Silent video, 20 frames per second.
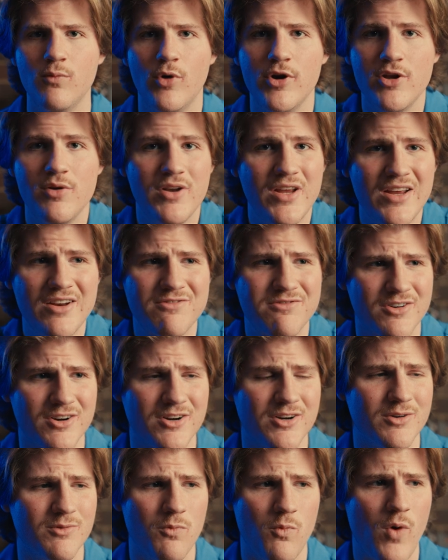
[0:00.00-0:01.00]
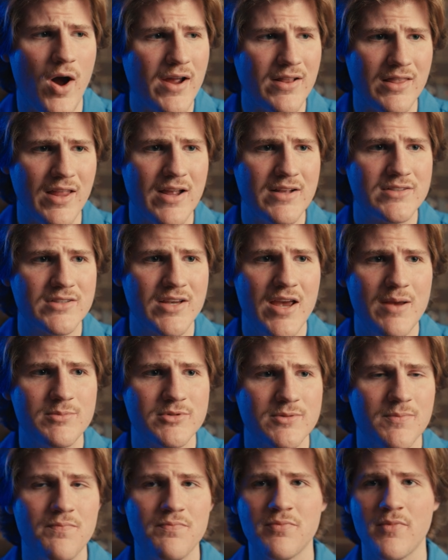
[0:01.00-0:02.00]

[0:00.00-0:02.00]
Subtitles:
do you need for wide landscapes?